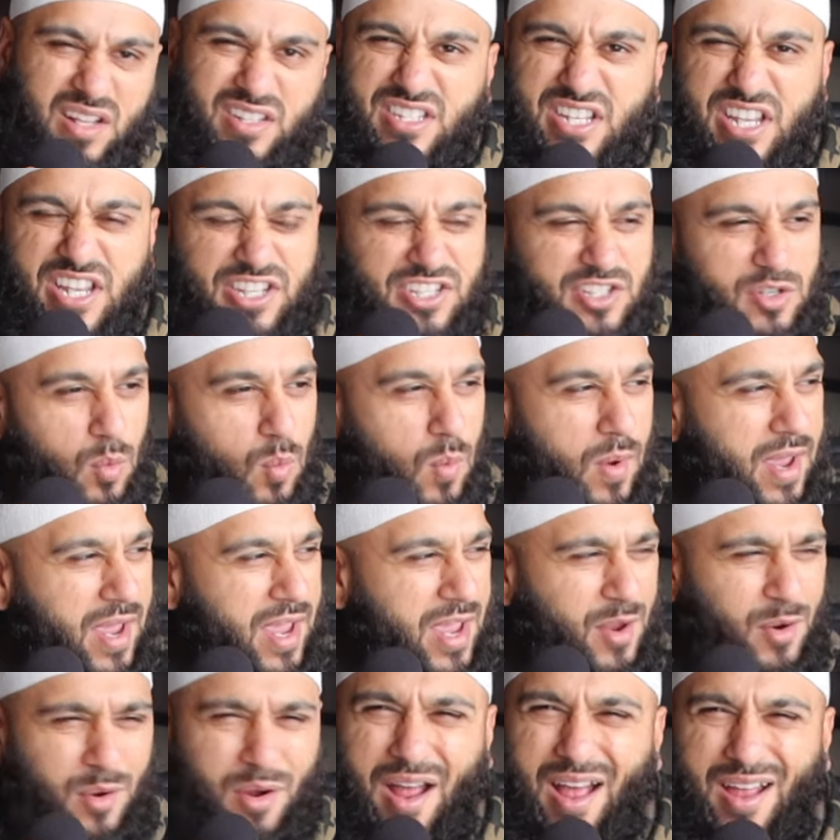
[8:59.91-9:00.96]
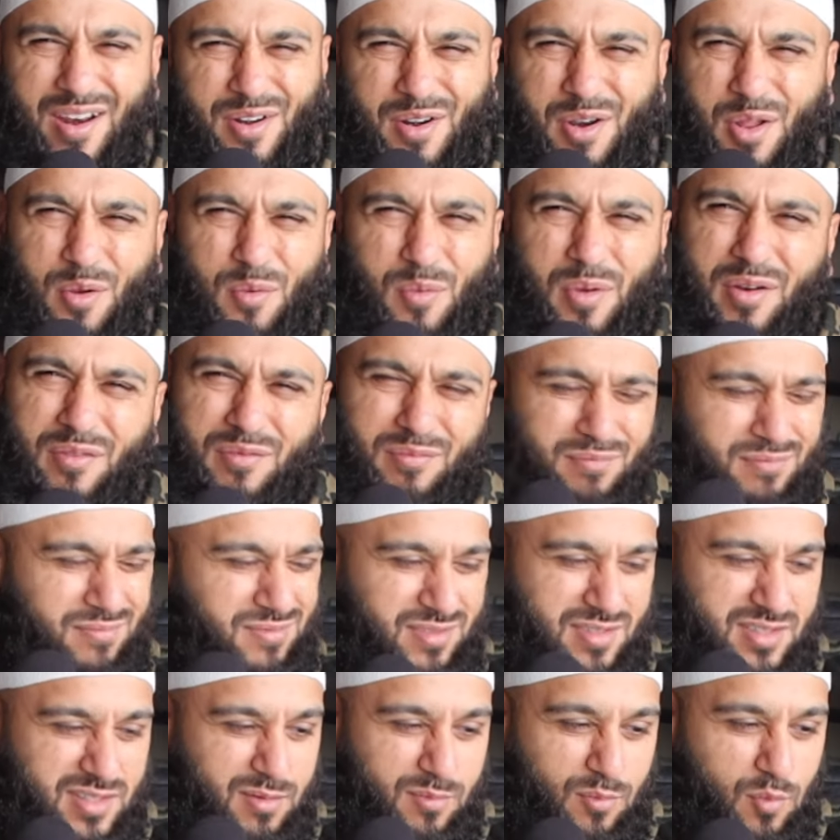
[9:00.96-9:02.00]
Teach Away, or I don't know what
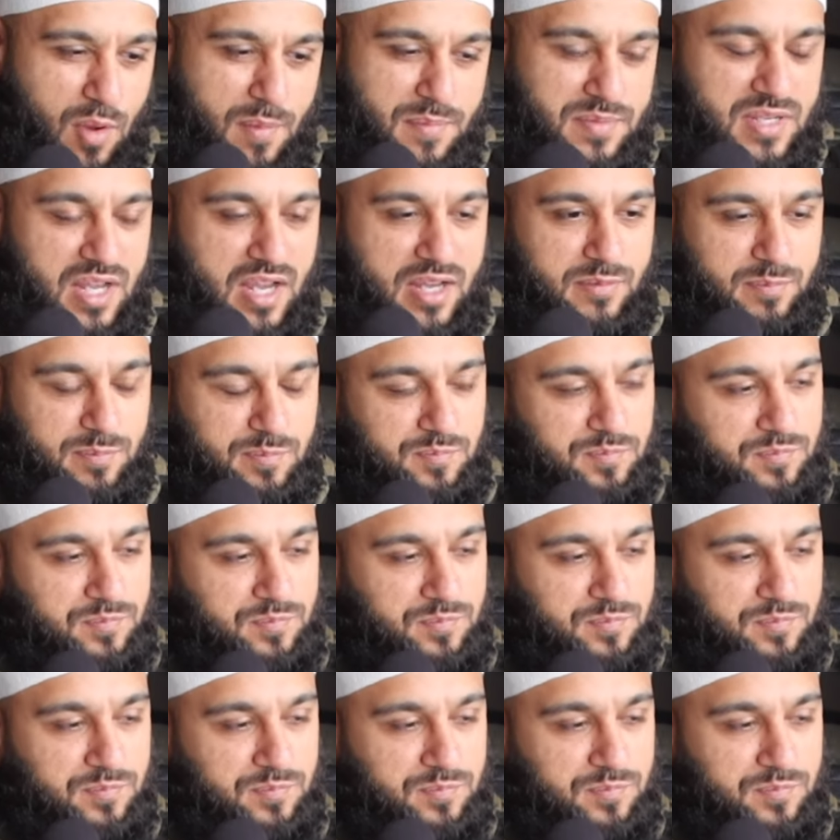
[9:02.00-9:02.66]
some website,